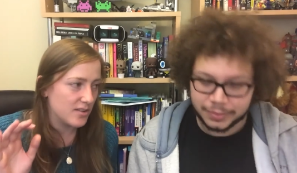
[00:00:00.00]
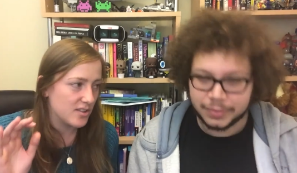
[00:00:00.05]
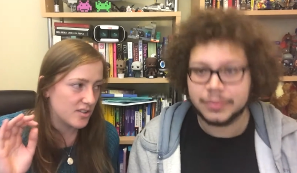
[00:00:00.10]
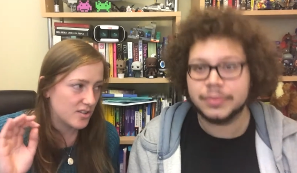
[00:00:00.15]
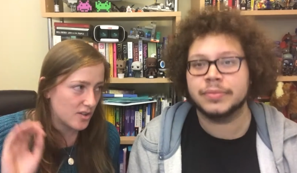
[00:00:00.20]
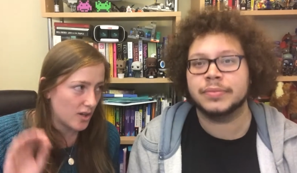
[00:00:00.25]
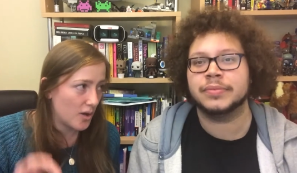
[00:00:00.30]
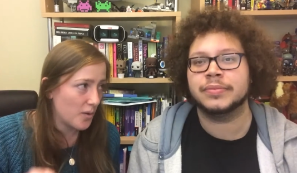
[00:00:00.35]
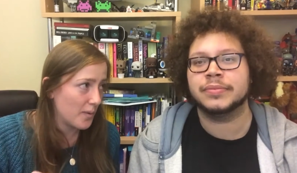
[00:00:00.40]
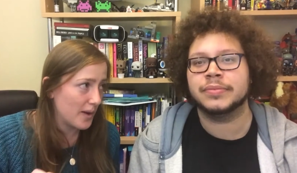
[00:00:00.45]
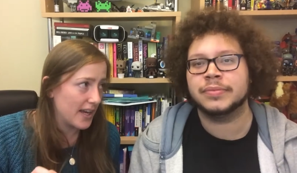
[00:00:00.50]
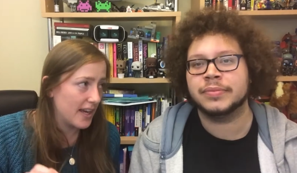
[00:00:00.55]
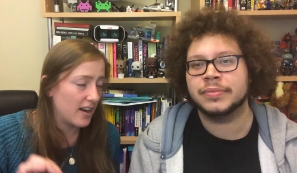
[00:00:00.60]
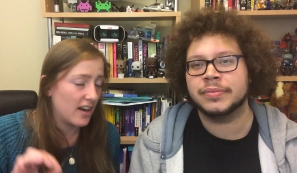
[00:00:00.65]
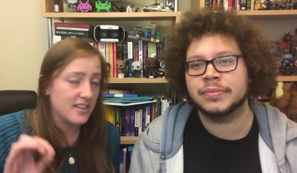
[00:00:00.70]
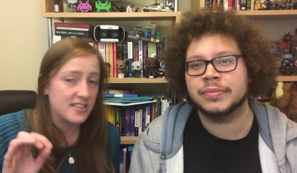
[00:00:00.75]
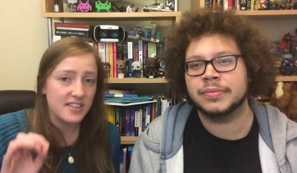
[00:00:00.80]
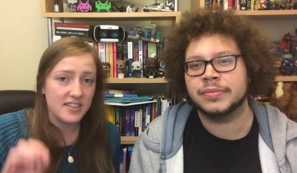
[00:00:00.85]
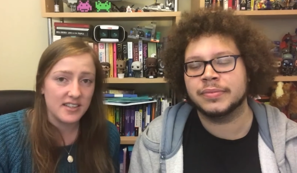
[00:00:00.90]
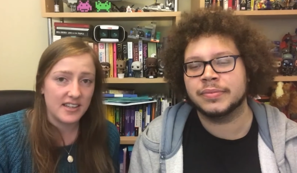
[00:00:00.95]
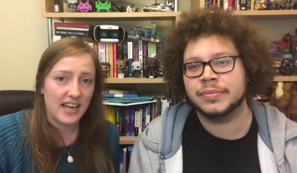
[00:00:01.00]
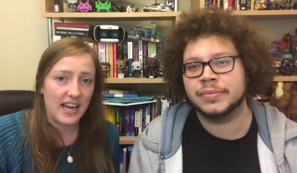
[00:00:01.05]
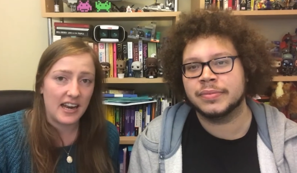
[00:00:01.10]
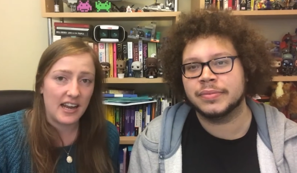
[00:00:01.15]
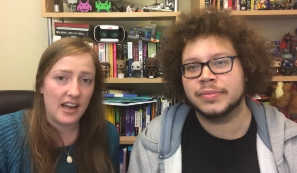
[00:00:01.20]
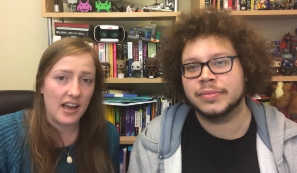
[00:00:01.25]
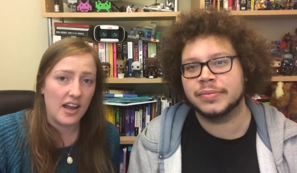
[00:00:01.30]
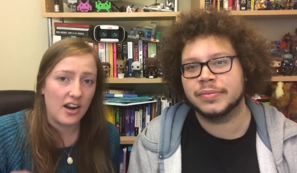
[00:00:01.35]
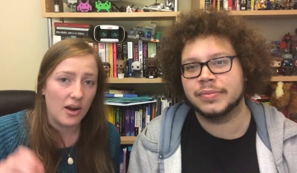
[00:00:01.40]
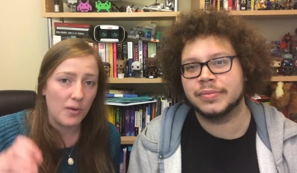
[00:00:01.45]
Speaker 1: it was so weird. I didn't get
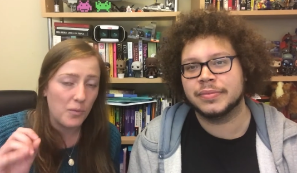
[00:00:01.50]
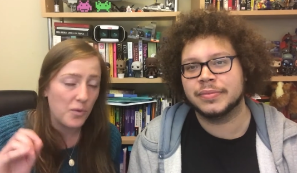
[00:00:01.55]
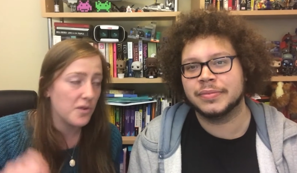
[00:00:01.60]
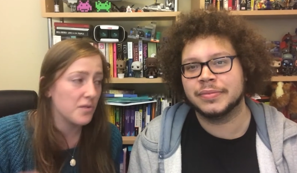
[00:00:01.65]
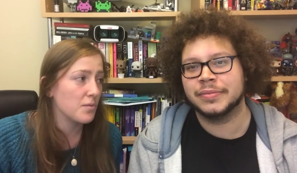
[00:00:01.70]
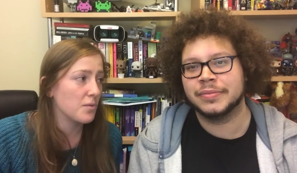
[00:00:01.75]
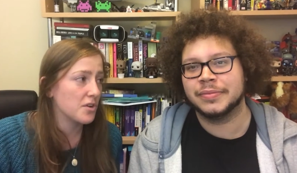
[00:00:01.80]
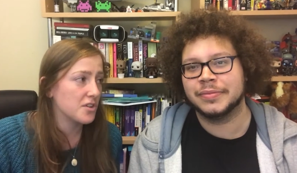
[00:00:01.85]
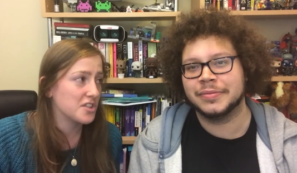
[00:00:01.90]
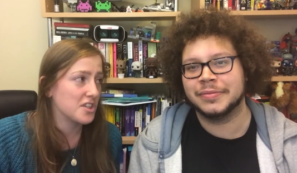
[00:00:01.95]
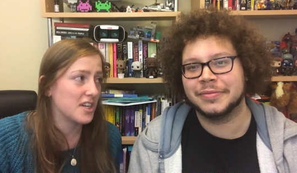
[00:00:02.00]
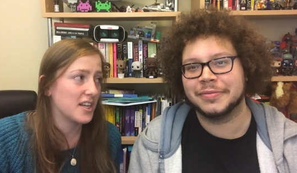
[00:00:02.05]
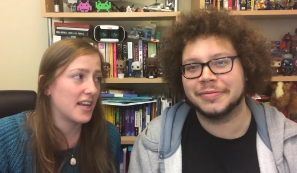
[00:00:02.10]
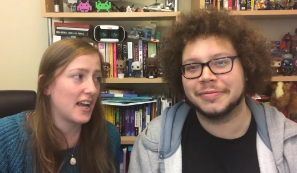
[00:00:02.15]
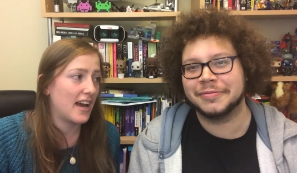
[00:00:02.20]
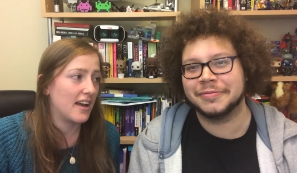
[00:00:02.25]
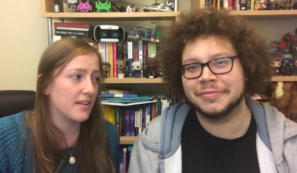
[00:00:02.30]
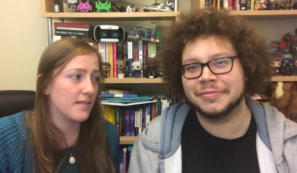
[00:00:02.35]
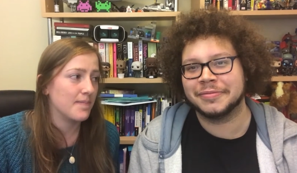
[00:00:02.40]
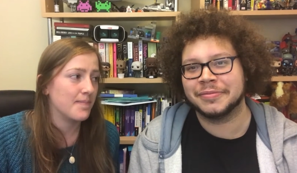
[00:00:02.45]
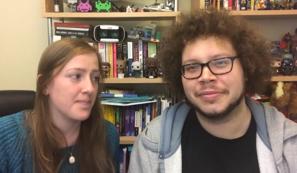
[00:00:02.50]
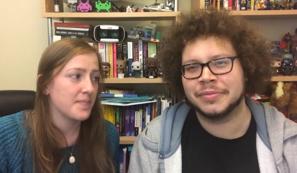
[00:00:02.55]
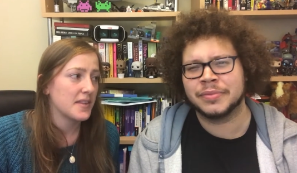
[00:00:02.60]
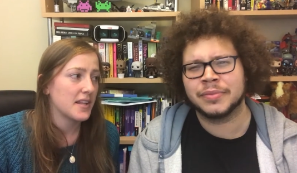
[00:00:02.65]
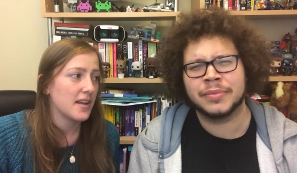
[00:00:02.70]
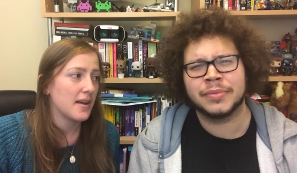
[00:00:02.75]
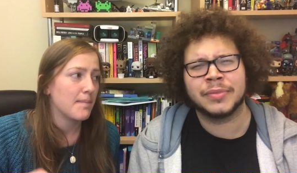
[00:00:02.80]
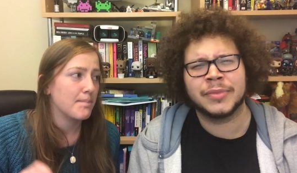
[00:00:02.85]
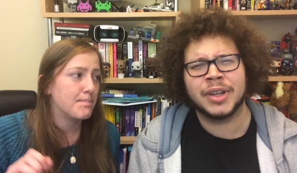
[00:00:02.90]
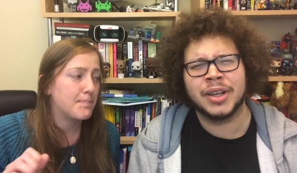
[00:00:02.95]
it, and I wouldn't watch it again.
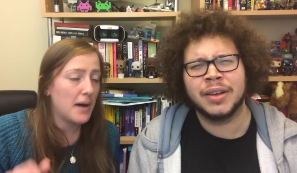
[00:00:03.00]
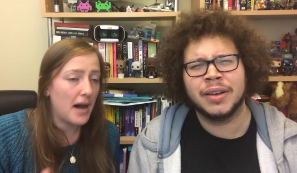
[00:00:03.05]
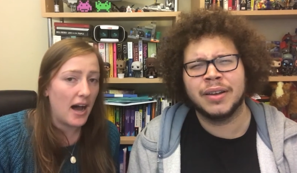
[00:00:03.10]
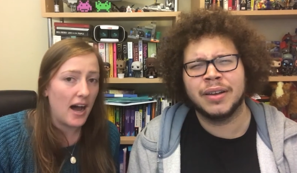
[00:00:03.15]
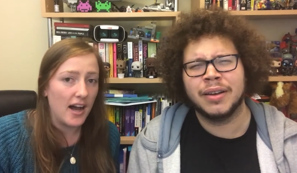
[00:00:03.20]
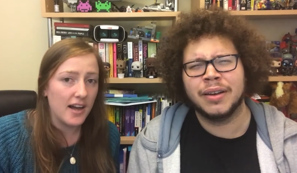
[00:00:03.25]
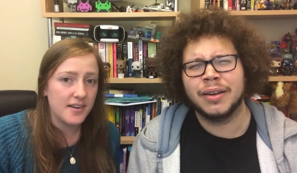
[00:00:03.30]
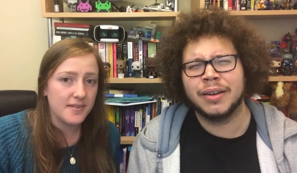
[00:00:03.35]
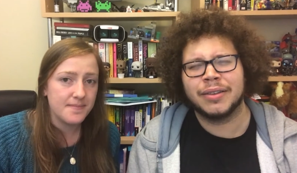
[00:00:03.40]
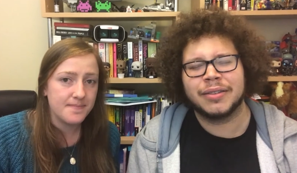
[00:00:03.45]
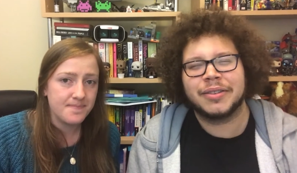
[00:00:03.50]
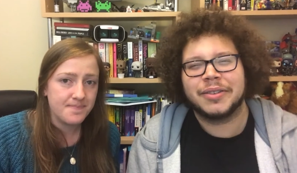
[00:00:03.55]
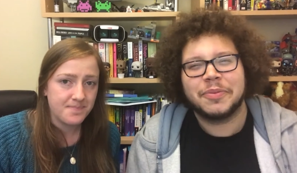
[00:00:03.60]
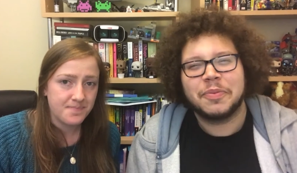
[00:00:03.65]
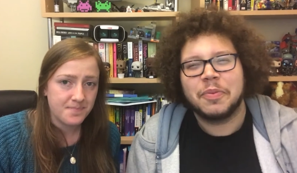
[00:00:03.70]
But,